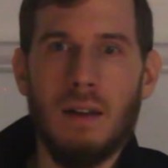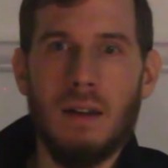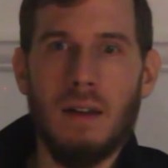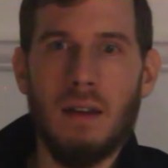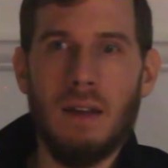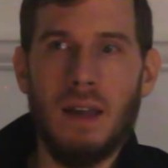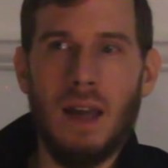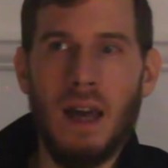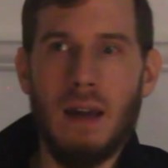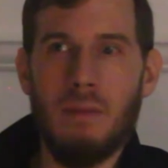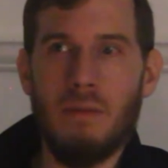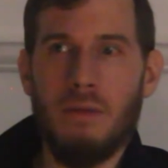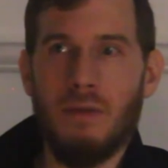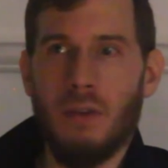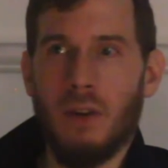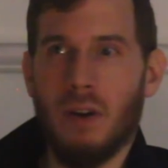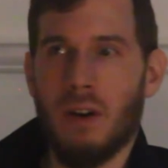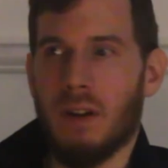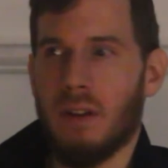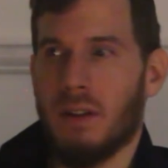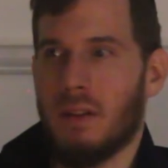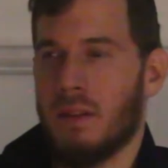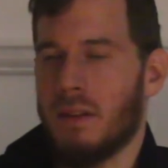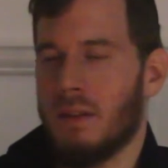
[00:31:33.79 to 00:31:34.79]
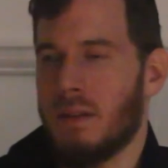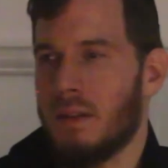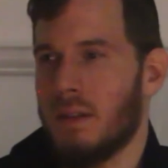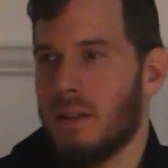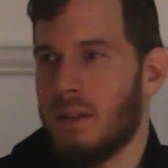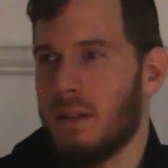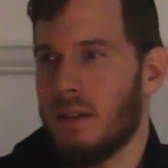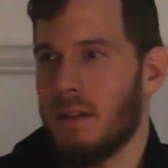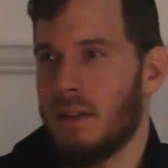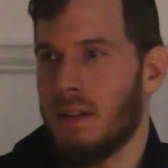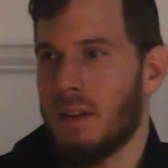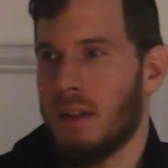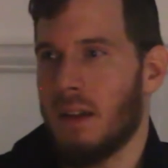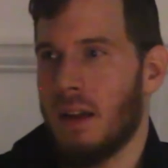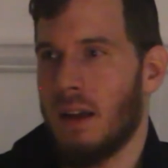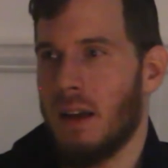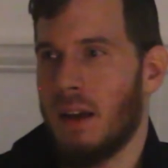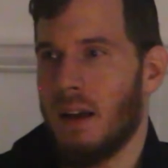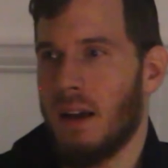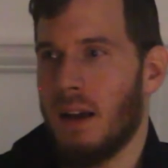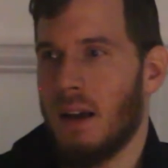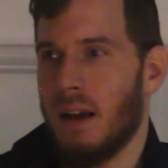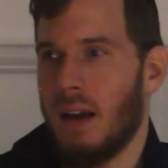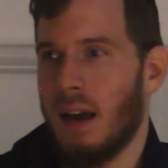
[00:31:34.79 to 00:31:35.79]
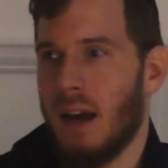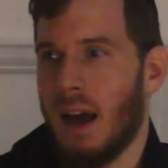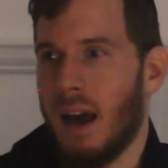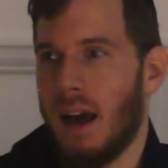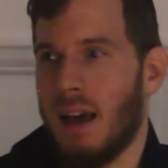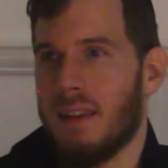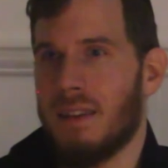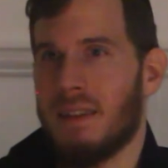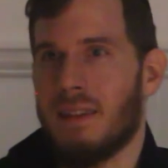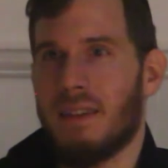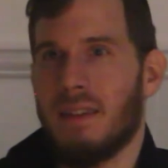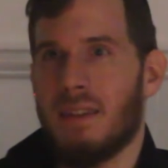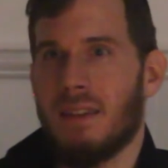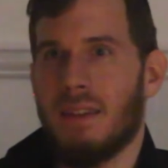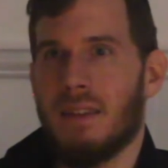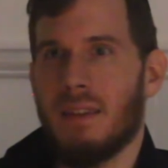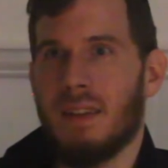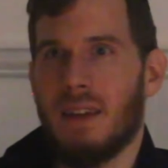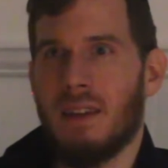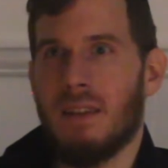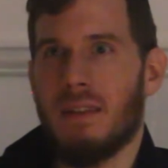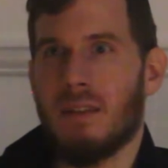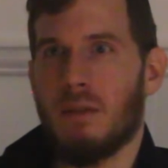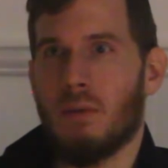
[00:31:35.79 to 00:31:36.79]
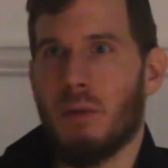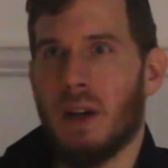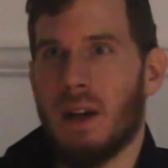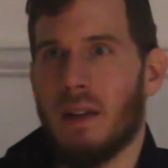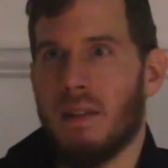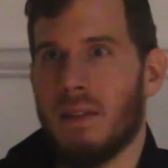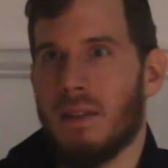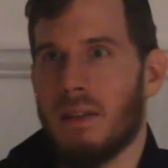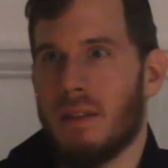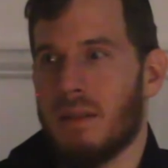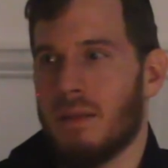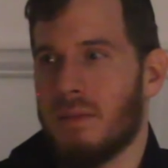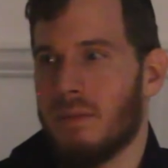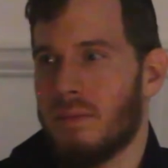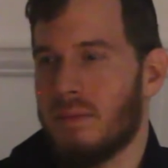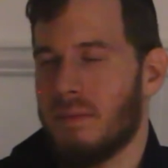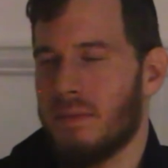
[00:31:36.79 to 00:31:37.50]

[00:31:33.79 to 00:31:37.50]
came forth as these twins.